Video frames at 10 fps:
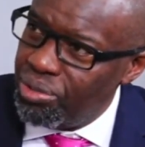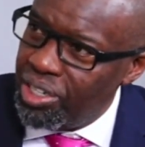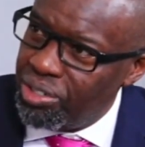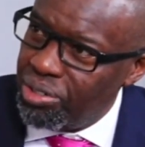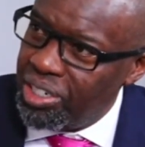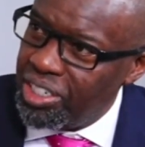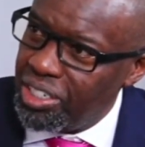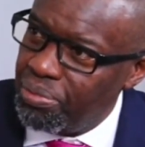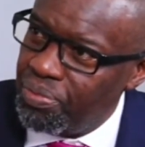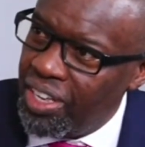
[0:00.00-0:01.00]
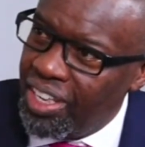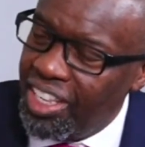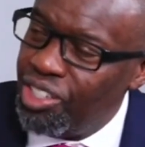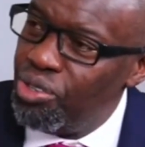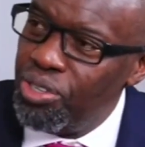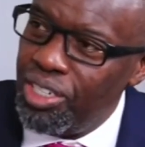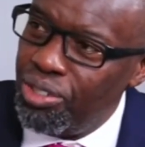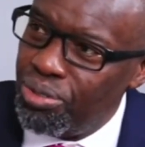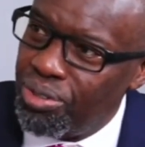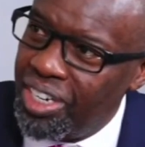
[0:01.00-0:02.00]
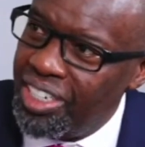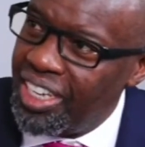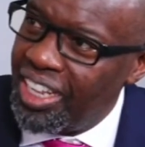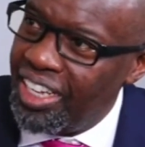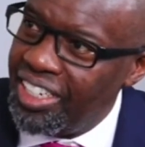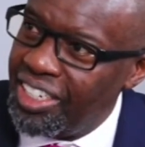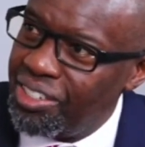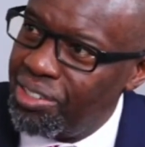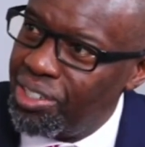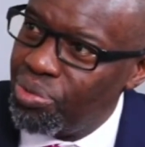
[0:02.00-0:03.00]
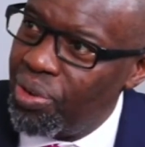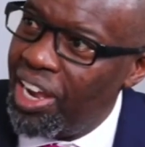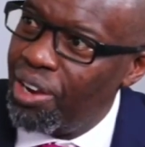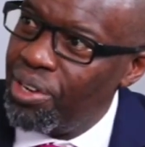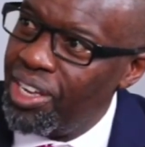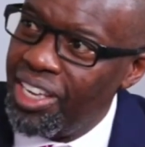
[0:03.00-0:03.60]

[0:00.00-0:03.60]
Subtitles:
towards tourism. There's no need to create other industries while we